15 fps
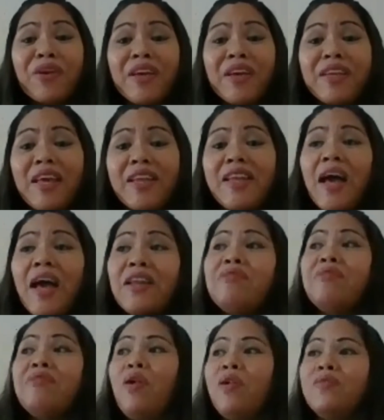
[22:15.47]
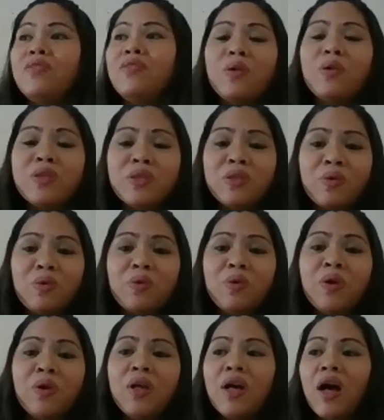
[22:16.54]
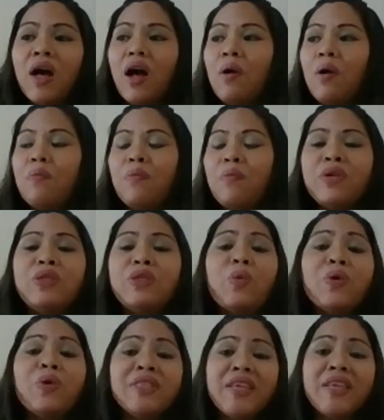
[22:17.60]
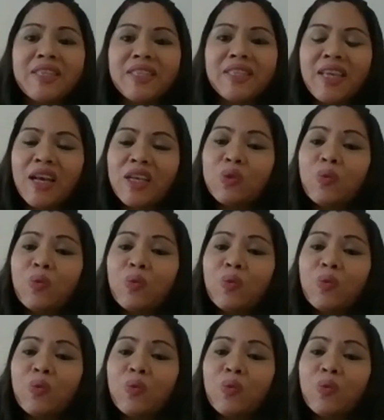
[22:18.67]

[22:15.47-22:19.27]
and that involves also resources as well.